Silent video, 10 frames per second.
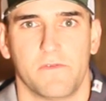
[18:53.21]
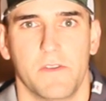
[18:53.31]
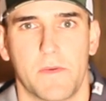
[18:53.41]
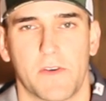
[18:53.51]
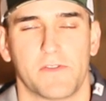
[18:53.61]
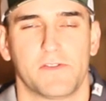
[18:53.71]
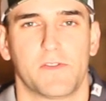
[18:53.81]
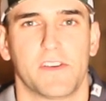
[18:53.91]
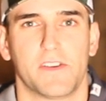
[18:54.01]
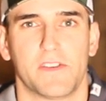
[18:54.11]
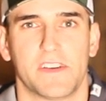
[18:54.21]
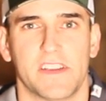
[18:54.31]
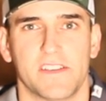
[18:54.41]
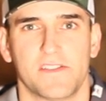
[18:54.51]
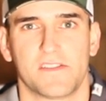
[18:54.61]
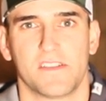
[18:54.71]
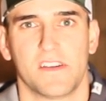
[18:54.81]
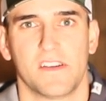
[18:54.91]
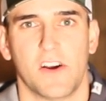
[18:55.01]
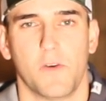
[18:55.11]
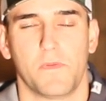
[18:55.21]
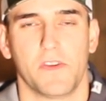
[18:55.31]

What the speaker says: We both enjoy doing this. Hope